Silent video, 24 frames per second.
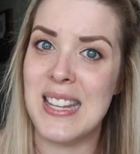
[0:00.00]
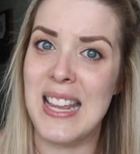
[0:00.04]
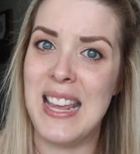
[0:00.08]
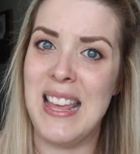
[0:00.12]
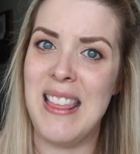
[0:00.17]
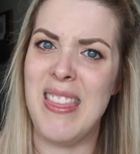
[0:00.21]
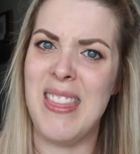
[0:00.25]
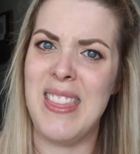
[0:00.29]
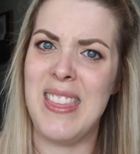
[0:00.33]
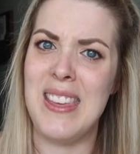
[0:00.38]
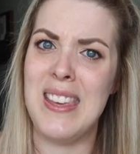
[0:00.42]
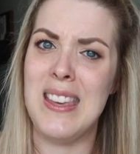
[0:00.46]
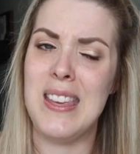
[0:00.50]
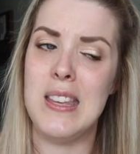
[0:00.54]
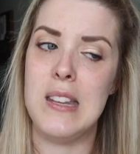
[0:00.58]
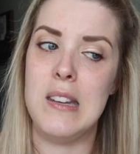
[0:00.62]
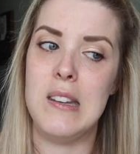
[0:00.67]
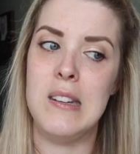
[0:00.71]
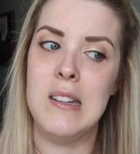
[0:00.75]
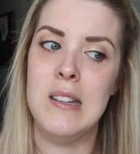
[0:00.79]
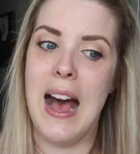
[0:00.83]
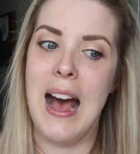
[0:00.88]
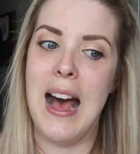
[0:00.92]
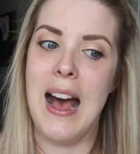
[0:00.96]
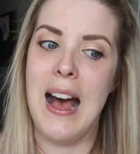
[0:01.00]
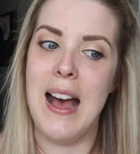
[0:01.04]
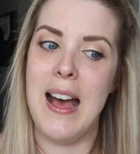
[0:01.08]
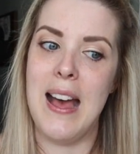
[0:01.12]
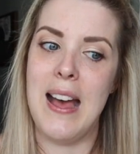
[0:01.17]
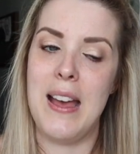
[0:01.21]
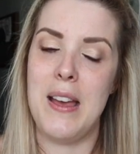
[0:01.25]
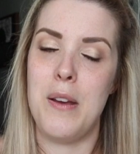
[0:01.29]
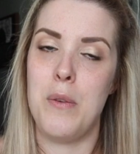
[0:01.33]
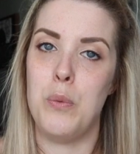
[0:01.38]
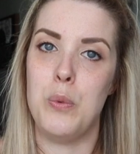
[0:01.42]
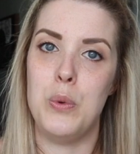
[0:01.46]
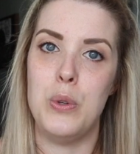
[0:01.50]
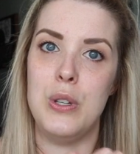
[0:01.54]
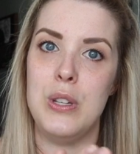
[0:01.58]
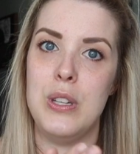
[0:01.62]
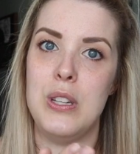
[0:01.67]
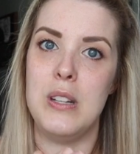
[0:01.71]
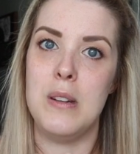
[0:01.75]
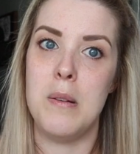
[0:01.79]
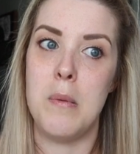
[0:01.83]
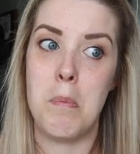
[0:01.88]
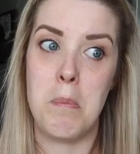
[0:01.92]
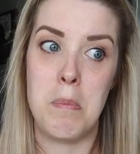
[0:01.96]
and then I
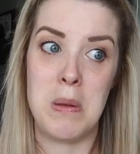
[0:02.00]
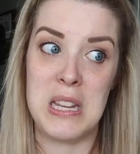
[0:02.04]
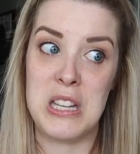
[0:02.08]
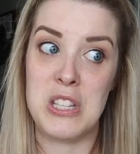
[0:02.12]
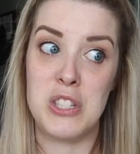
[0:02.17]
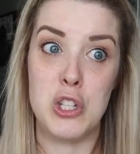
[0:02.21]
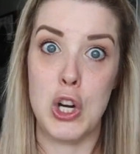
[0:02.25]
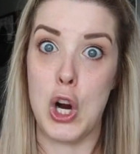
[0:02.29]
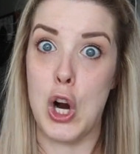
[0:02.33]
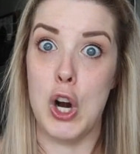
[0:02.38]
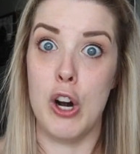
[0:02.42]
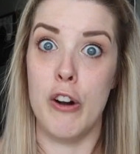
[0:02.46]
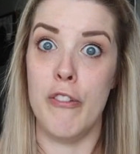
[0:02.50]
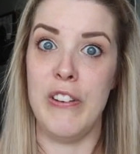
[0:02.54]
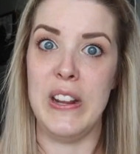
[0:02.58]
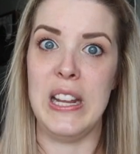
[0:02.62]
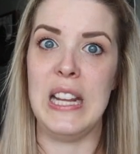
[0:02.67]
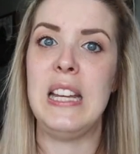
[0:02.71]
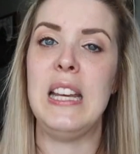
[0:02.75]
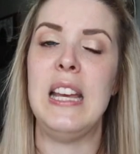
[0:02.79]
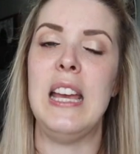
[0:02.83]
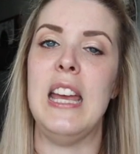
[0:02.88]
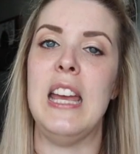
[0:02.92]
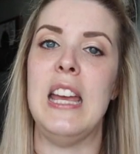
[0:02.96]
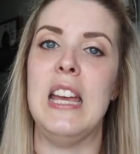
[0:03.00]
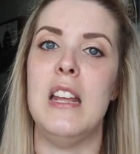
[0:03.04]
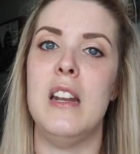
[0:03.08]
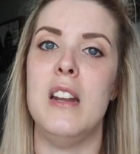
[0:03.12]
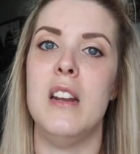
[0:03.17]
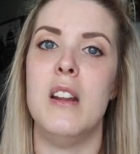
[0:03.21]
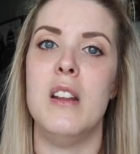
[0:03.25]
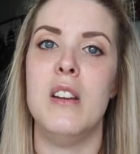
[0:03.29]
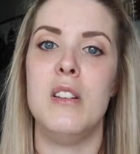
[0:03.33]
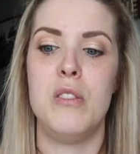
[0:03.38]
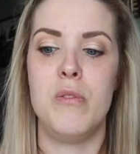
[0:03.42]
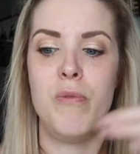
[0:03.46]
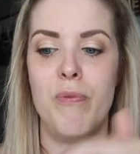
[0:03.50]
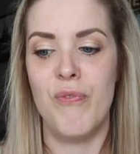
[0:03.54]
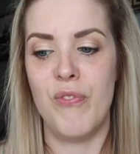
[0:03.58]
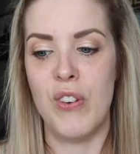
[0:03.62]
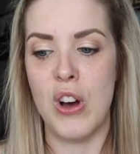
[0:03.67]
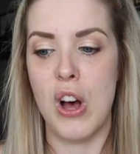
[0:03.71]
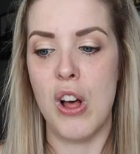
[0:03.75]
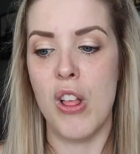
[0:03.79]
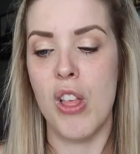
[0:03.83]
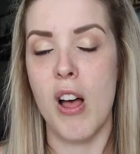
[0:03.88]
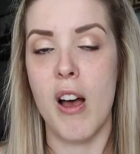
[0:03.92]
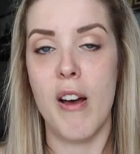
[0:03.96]
would be starving and
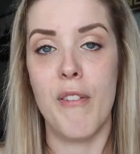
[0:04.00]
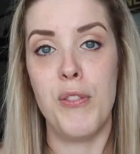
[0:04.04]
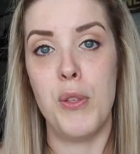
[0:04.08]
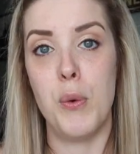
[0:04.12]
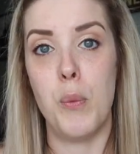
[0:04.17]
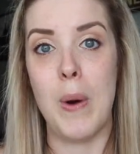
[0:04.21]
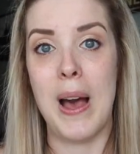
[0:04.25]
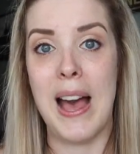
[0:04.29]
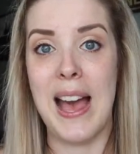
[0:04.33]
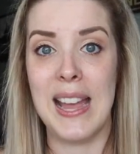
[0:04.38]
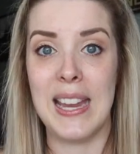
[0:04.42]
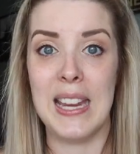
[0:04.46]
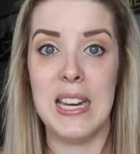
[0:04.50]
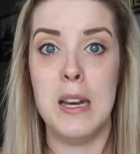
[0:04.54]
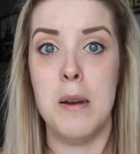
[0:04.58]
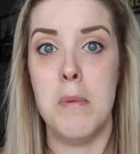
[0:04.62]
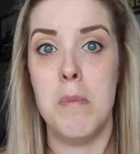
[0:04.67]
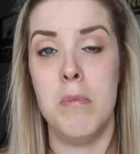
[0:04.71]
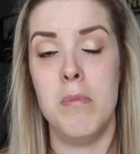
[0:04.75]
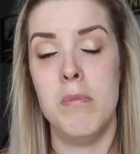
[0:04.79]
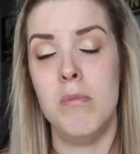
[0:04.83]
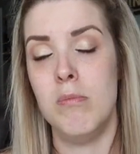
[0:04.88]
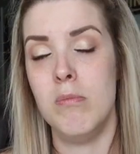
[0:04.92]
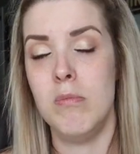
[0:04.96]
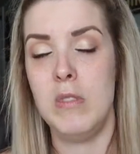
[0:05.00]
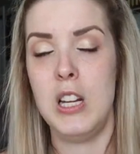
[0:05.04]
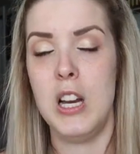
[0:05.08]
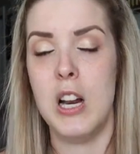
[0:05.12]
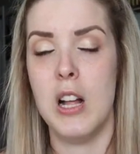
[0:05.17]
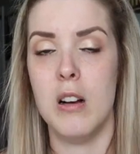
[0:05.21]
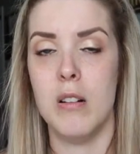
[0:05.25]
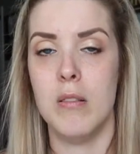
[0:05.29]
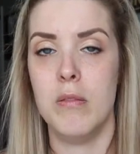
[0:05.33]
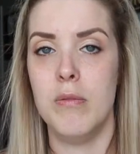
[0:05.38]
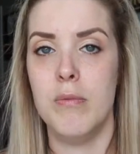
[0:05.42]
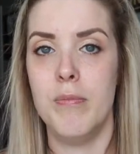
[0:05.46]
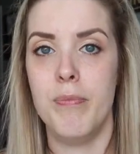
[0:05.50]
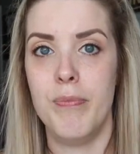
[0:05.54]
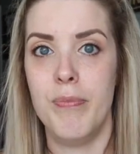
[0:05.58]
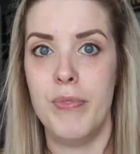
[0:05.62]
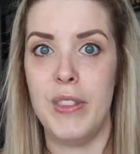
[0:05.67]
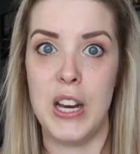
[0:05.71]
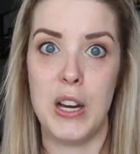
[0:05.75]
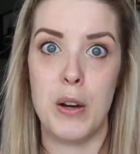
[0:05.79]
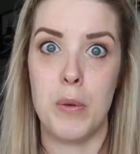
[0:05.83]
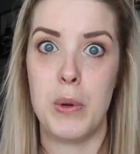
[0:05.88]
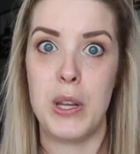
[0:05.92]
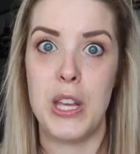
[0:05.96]
fall off the wagon, and you know,
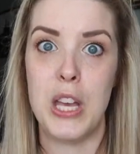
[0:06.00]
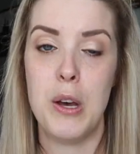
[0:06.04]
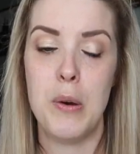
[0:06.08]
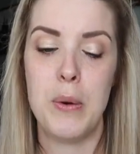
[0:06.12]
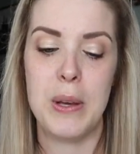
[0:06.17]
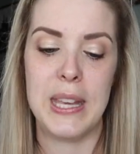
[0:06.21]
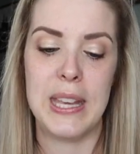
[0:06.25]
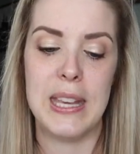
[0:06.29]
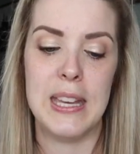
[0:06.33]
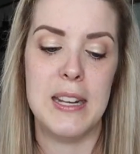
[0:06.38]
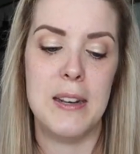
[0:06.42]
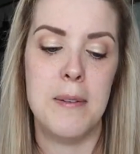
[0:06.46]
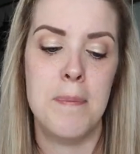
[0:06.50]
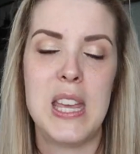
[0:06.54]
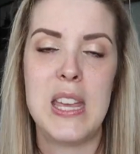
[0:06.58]
there we go again.